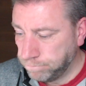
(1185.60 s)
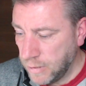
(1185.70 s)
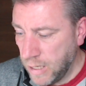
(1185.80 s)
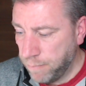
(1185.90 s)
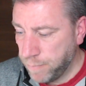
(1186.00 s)

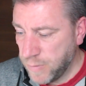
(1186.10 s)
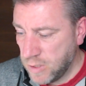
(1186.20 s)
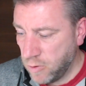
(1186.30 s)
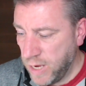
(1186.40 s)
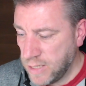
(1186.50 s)
Yeah,
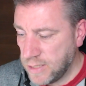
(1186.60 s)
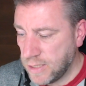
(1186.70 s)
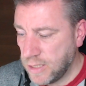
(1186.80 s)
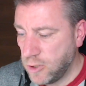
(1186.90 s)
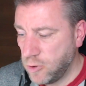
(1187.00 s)
so
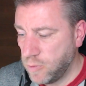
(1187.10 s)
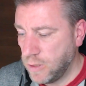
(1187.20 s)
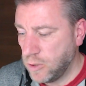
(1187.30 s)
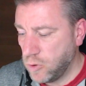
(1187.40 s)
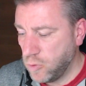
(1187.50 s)
A60,
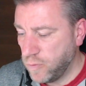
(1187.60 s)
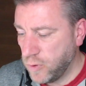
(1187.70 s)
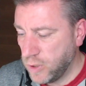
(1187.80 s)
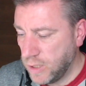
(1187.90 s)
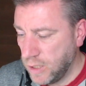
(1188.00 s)
220,
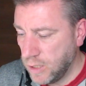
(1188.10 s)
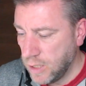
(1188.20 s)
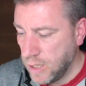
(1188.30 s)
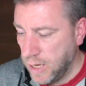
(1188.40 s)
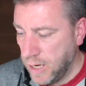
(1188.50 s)
240,
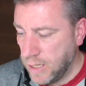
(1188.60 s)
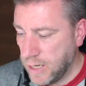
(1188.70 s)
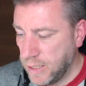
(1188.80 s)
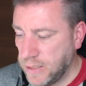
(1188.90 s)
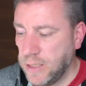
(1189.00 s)

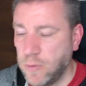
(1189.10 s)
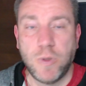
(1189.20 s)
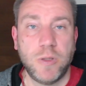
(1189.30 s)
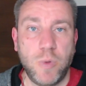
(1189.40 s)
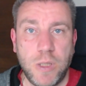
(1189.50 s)
A19,
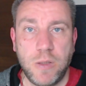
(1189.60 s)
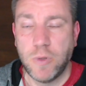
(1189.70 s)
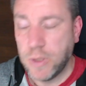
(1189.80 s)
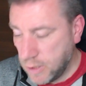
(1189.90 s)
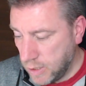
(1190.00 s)
120
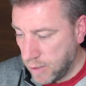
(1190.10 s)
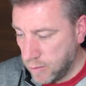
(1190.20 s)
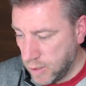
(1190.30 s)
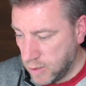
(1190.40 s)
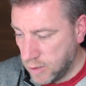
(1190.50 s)
volts. Yeah,
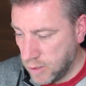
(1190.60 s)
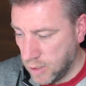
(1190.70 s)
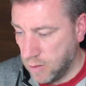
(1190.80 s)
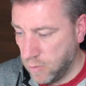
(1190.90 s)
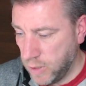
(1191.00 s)
that's
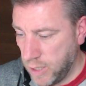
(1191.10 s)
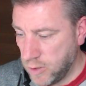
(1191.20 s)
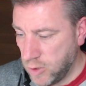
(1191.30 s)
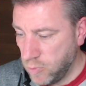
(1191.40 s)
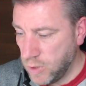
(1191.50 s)
what I
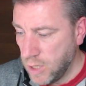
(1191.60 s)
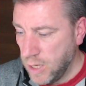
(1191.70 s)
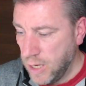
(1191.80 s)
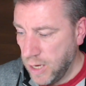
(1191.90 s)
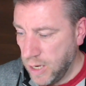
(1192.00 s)
assumed.
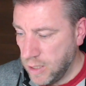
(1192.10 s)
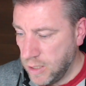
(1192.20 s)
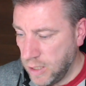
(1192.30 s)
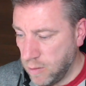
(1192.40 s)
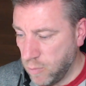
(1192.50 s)
And
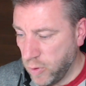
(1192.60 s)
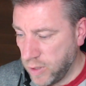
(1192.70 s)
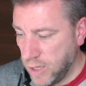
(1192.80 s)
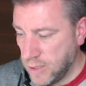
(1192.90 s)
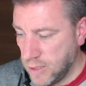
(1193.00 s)
in both
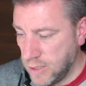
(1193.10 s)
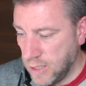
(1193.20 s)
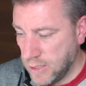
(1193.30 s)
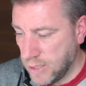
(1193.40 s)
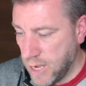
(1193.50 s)
cases, it
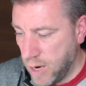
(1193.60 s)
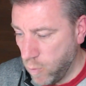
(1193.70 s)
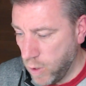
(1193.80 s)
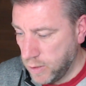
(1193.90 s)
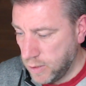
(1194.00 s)
is 9
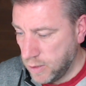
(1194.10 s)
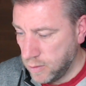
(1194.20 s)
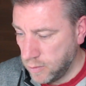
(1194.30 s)
watts.